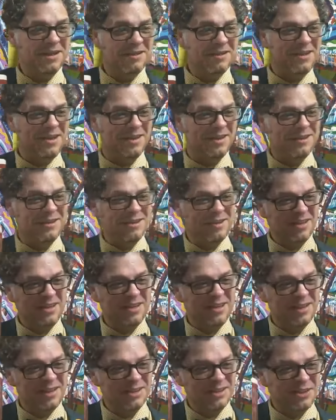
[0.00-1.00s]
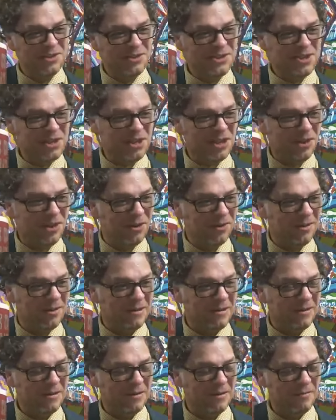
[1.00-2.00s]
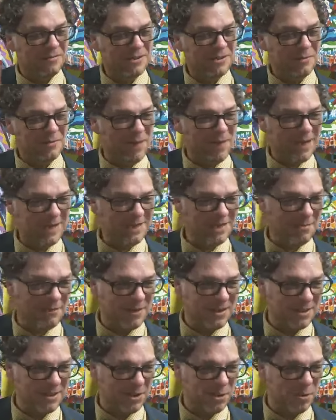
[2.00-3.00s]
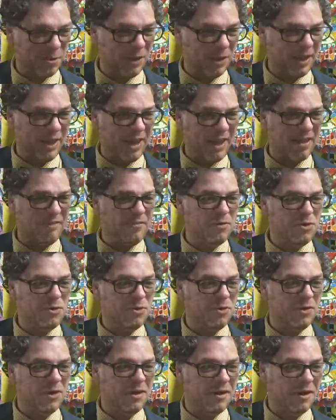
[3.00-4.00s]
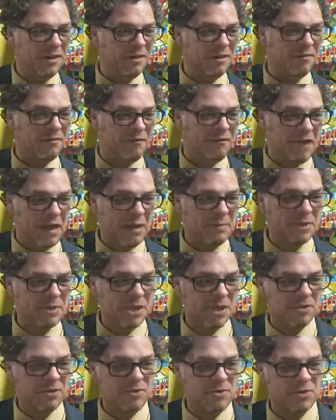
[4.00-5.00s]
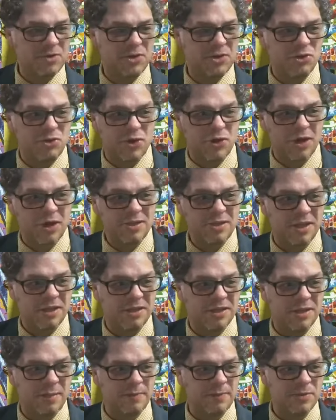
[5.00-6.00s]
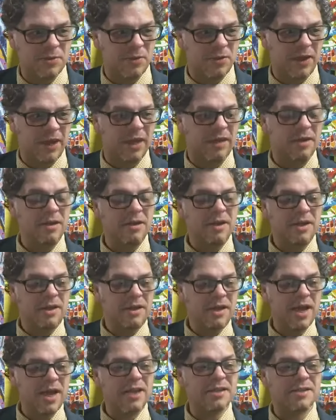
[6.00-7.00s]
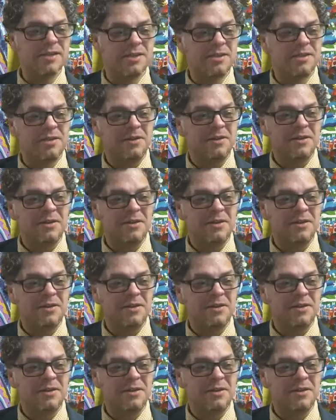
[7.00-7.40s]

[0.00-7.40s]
Yeah. Sergio, Sebastian wants to know, will I ever do another Famous Cartoonist Draws Things episode again? Yes.